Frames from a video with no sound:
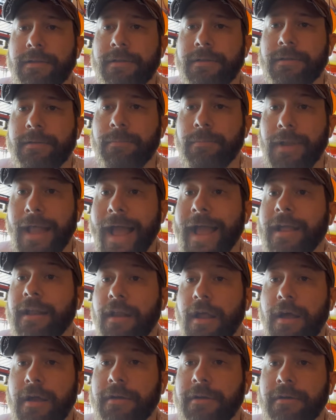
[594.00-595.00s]
black
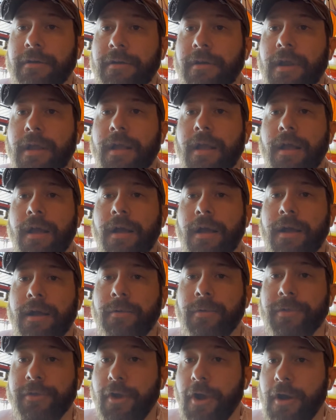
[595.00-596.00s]
lager
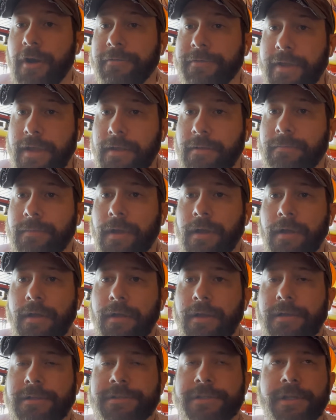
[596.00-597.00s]
with coffee.
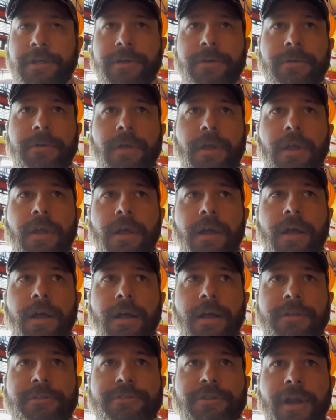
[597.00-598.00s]
So
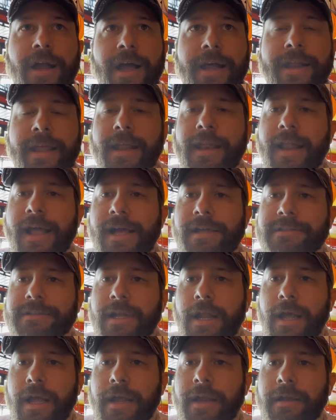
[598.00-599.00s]
tried it last
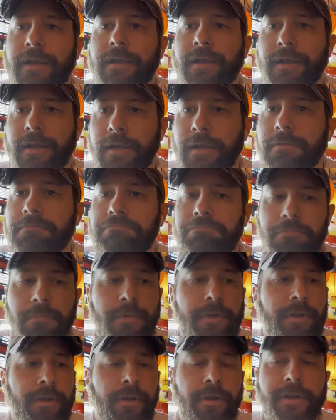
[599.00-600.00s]
night.
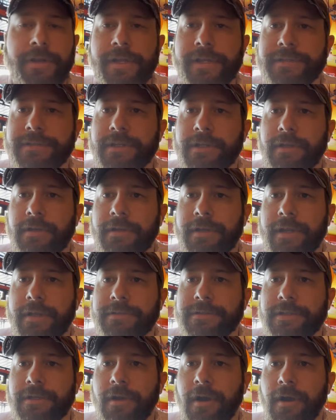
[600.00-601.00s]

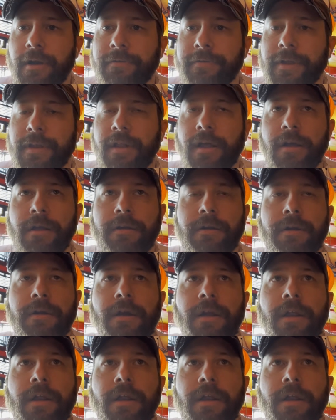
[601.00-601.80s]
Decent coffee lager.